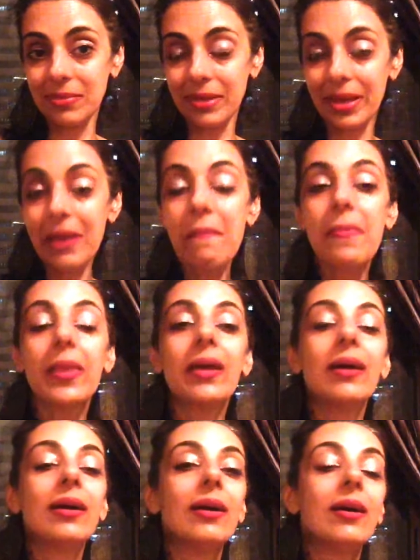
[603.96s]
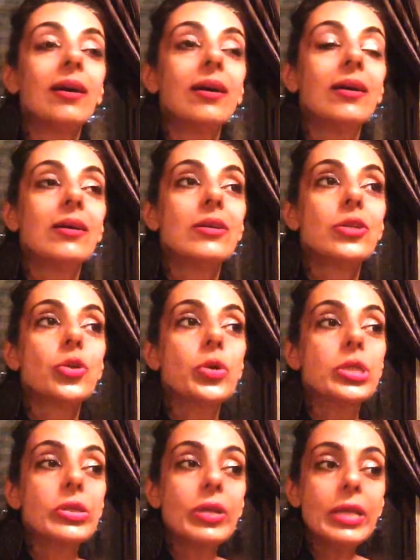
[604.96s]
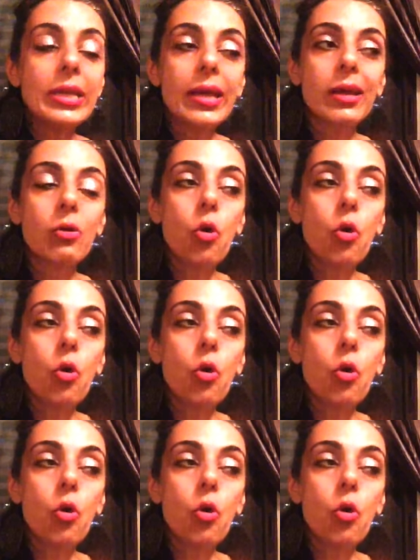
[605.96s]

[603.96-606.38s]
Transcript: Okay? So it's really like